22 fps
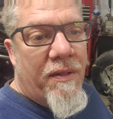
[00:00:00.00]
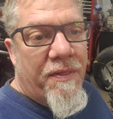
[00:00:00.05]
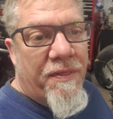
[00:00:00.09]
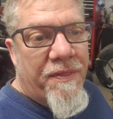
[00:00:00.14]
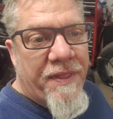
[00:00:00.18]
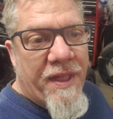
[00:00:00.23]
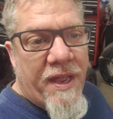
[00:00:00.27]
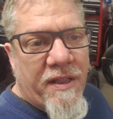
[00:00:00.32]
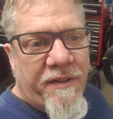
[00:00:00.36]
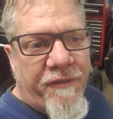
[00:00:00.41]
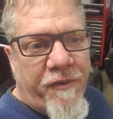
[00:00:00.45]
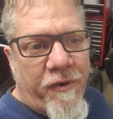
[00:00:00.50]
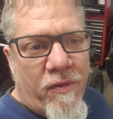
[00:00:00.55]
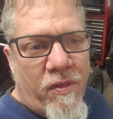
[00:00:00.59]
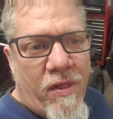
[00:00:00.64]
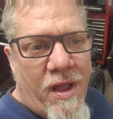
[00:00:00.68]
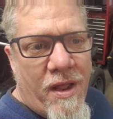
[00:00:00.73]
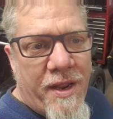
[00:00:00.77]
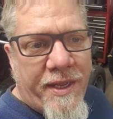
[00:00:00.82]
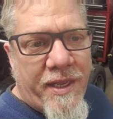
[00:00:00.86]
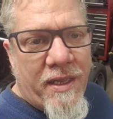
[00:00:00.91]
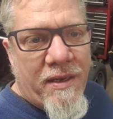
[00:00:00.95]
Thanks for
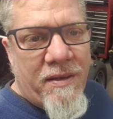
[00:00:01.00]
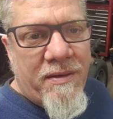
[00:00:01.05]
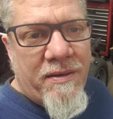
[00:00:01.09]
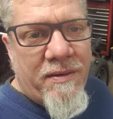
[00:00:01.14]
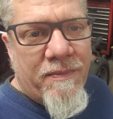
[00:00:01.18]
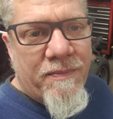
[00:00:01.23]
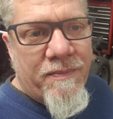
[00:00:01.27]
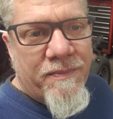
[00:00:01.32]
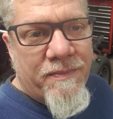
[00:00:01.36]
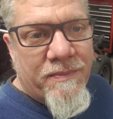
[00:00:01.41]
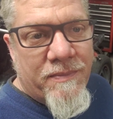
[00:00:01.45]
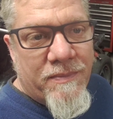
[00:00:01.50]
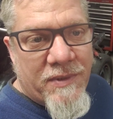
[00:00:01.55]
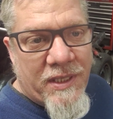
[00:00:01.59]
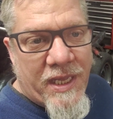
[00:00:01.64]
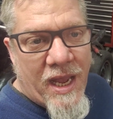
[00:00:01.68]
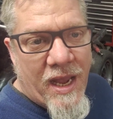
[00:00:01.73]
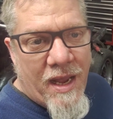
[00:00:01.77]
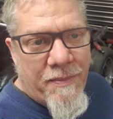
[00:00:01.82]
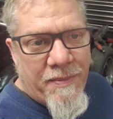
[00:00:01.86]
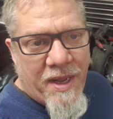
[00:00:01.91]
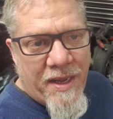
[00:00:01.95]
liking,
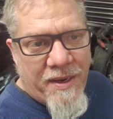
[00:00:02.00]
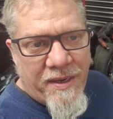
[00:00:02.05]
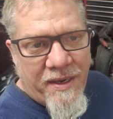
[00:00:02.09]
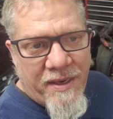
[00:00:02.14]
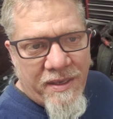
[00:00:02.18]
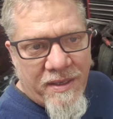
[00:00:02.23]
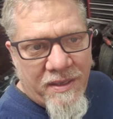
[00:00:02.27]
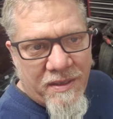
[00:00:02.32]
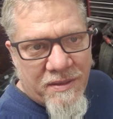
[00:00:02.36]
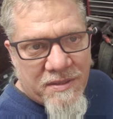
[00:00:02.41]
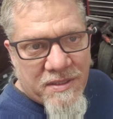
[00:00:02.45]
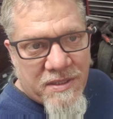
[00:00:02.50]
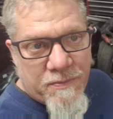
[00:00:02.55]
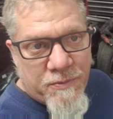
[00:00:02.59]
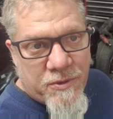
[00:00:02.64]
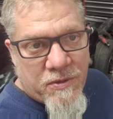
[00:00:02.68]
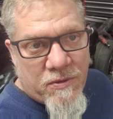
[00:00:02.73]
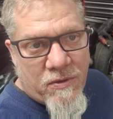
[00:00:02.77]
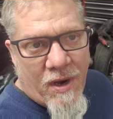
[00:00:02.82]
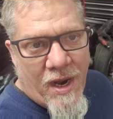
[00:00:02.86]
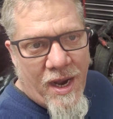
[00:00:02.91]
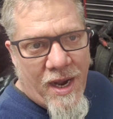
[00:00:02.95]
commenting, and
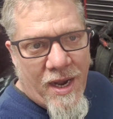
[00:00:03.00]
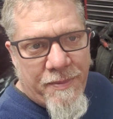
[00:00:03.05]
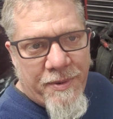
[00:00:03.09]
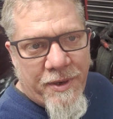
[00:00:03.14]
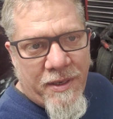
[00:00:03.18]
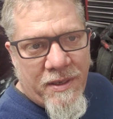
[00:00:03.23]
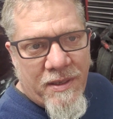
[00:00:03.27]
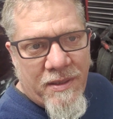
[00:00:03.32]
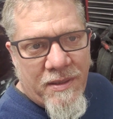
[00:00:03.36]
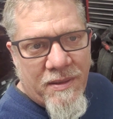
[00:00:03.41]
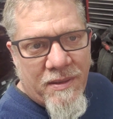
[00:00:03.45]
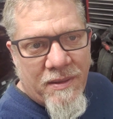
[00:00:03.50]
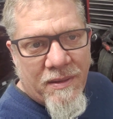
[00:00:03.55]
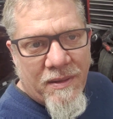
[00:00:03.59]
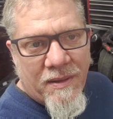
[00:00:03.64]
subscribing.